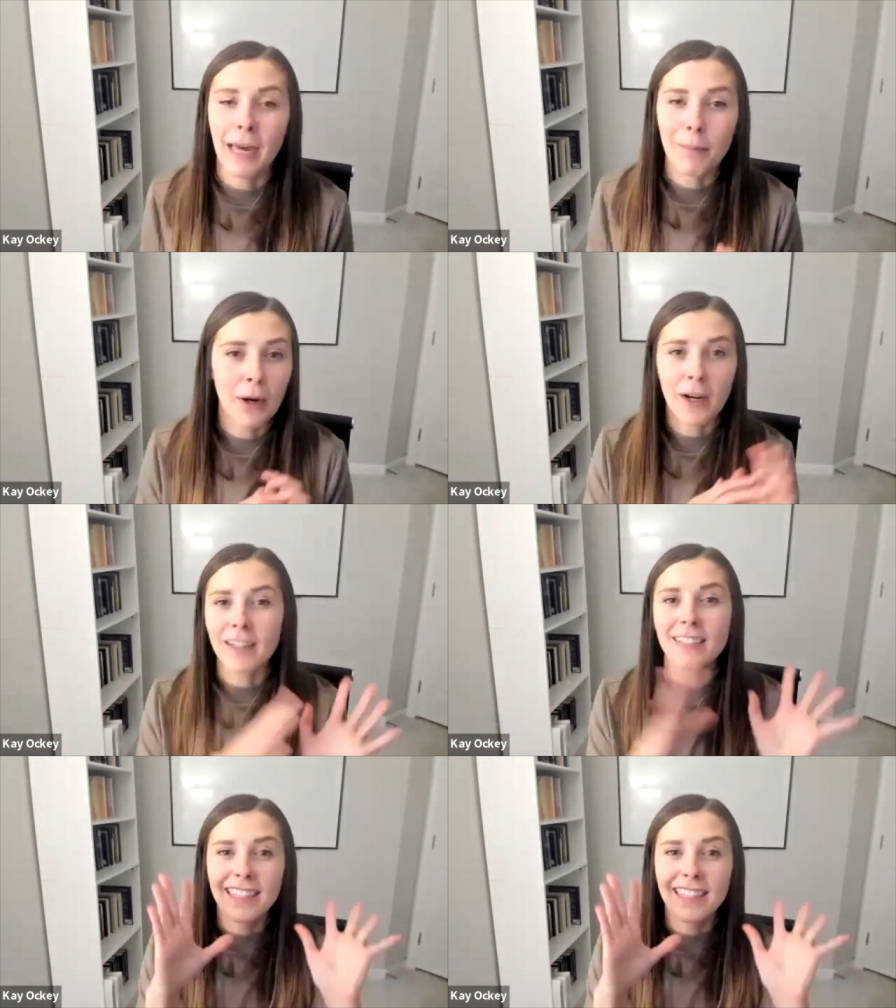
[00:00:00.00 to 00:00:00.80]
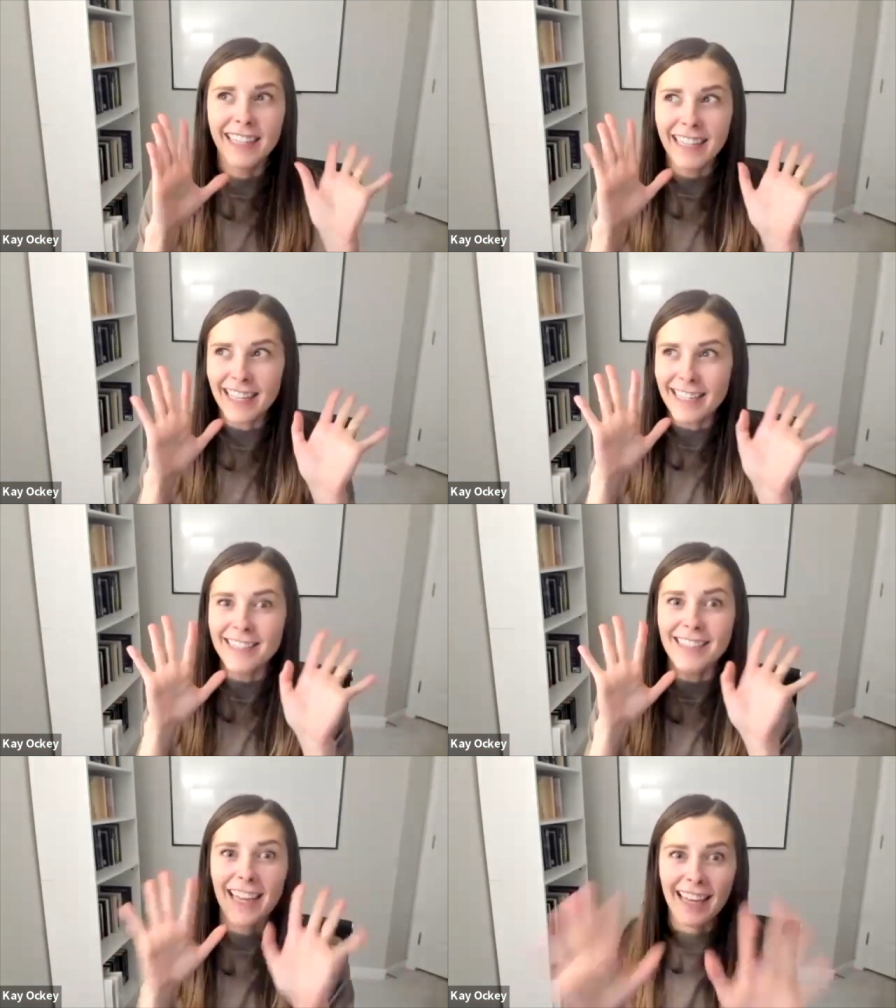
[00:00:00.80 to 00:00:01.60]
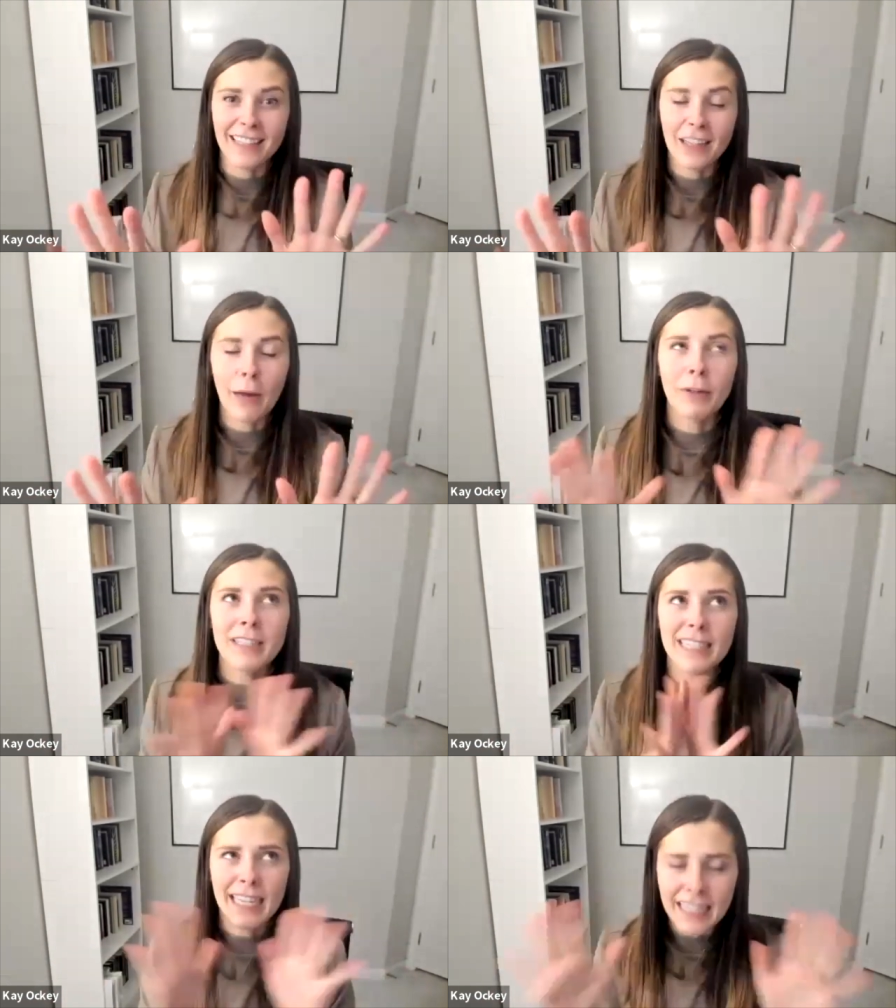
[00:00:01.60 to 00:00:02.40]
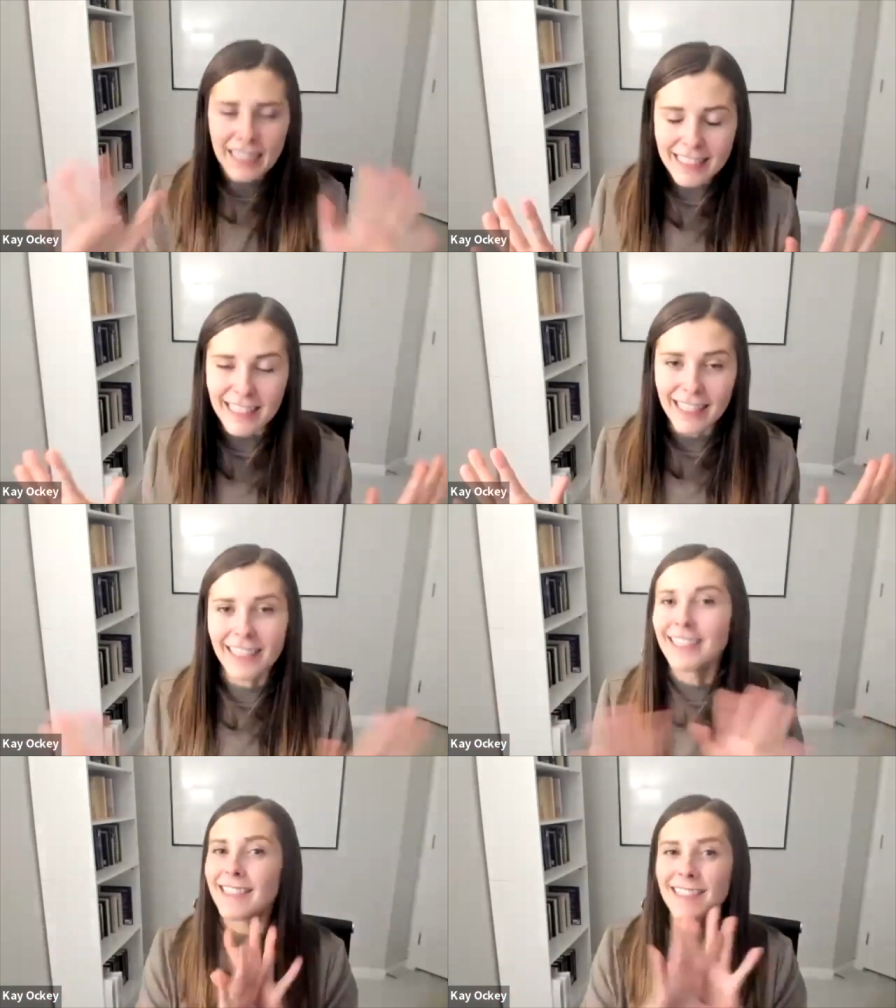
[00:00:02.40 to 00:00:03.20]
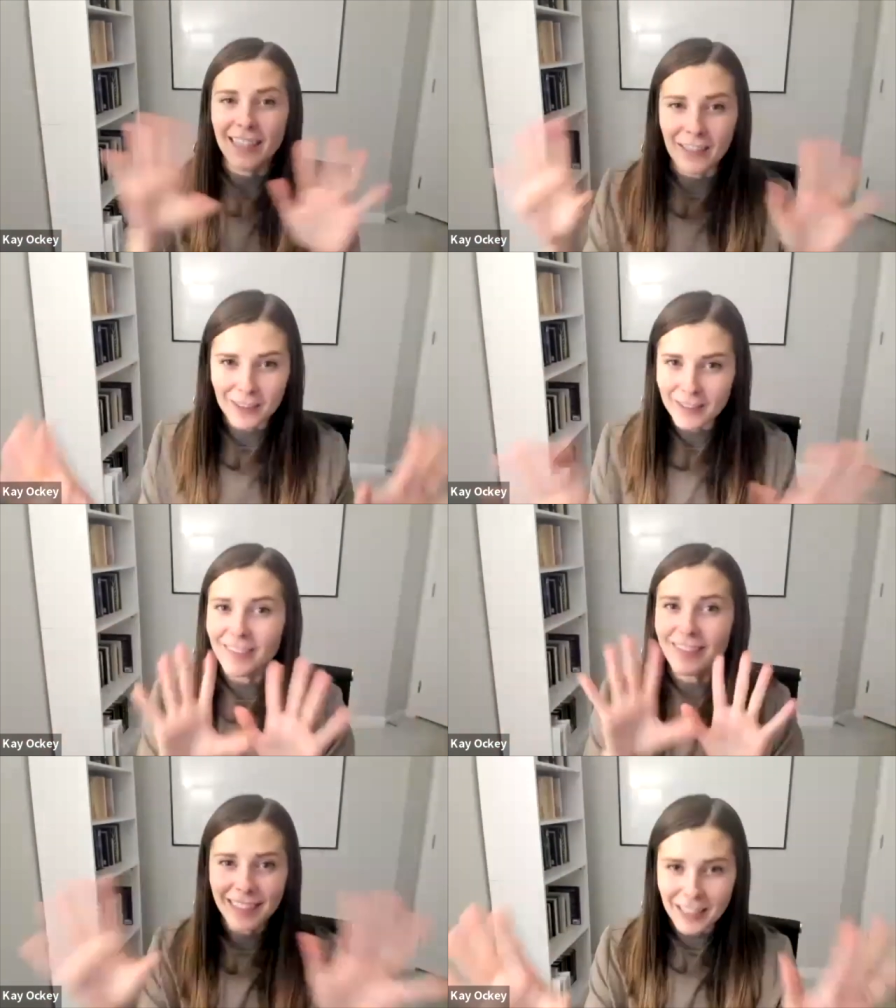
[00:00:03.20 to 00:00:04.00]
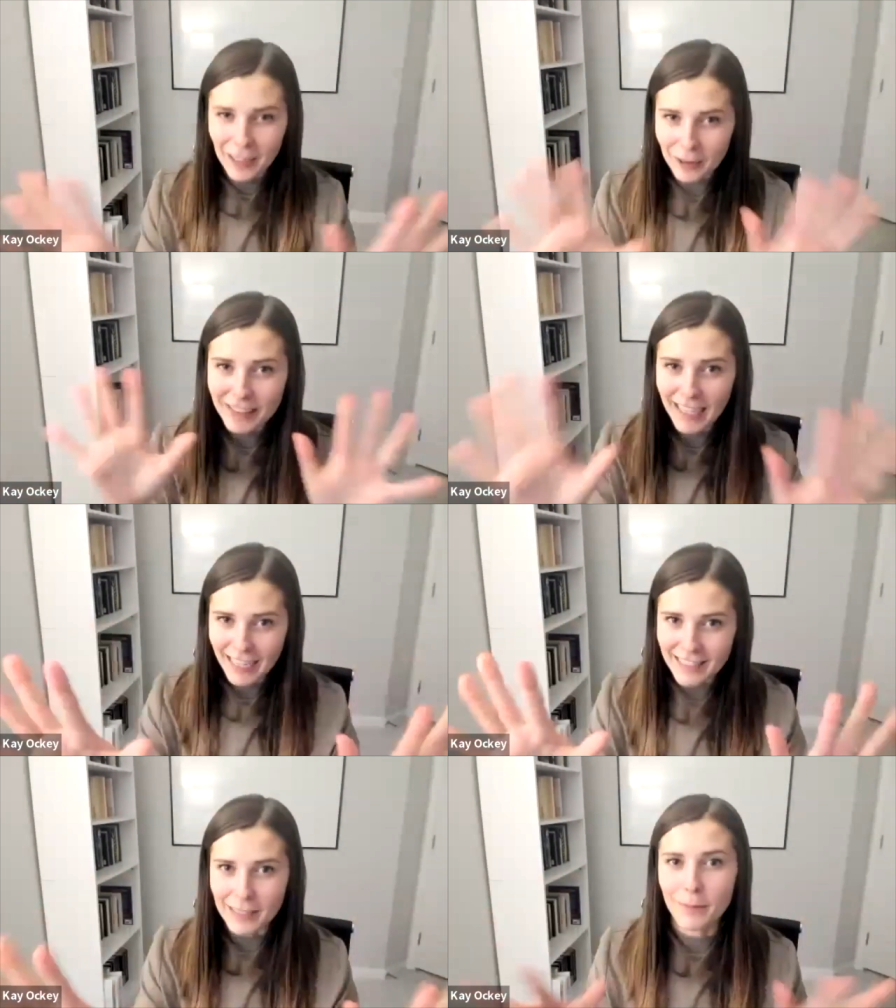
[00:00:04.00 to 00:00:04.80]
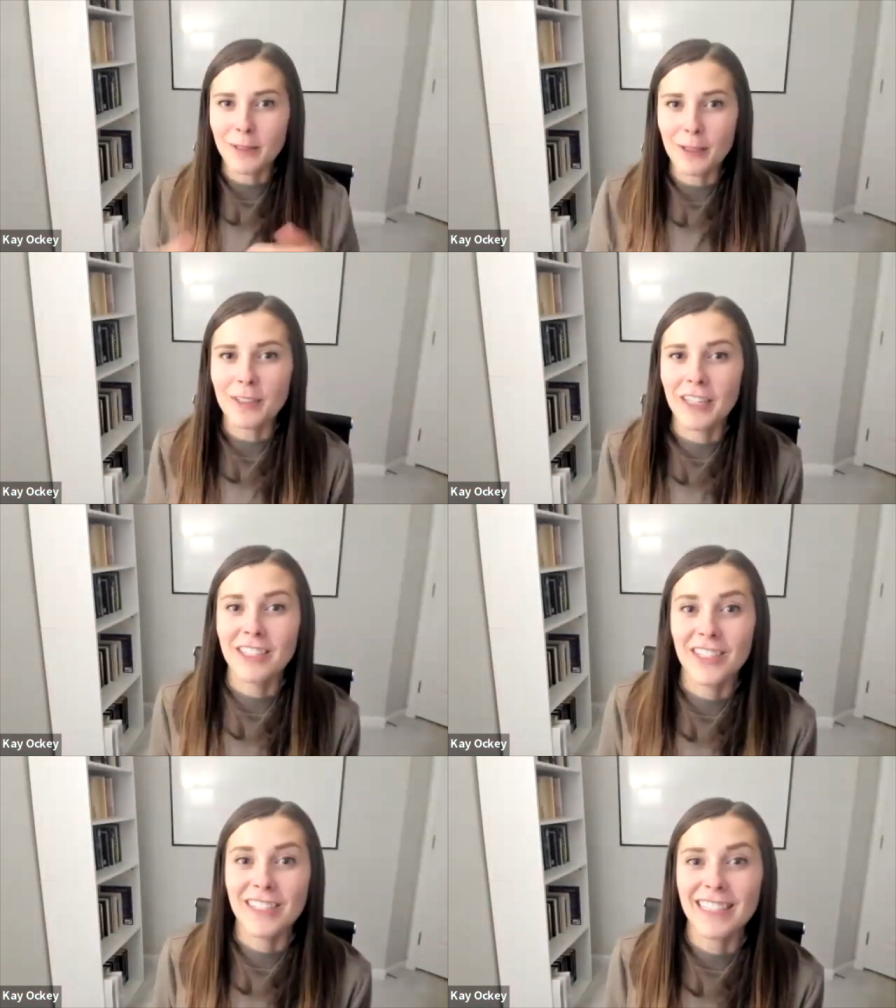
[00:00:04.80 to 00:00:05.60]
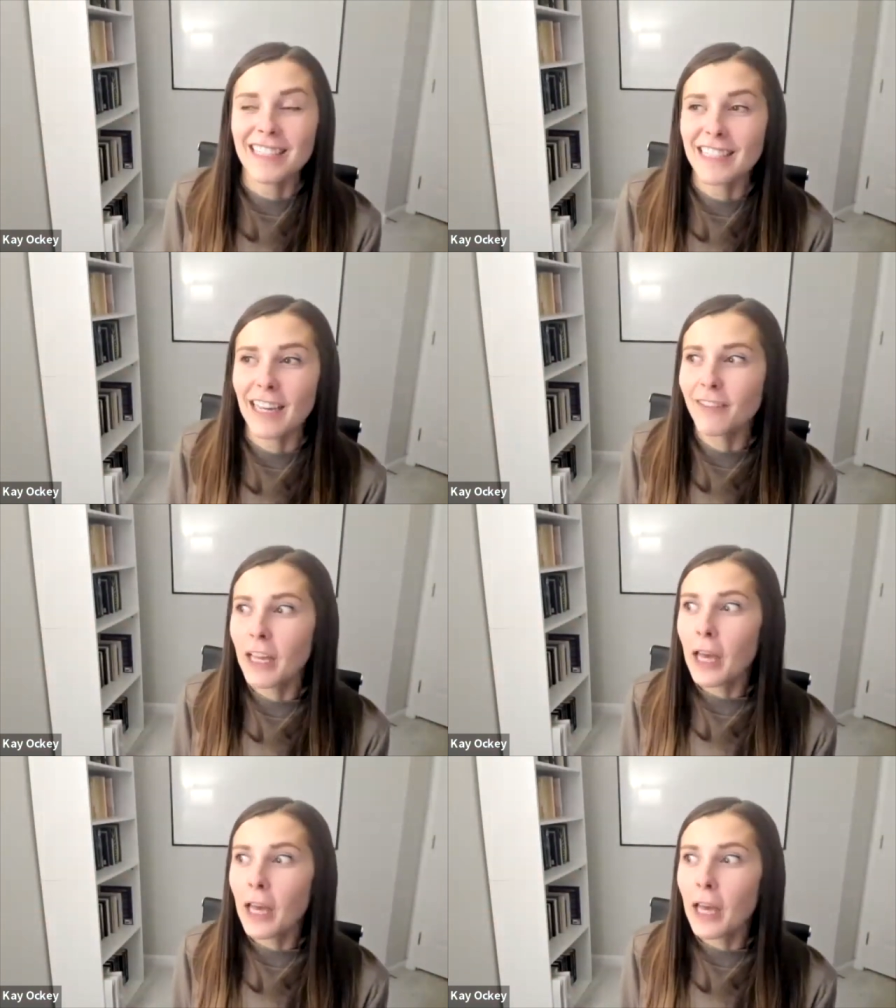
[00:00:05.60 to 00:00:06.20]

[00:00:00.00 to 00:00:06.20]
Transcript: That part is like, I wouldn't say easy. It still, you know, takes some right. due diligence and stuff.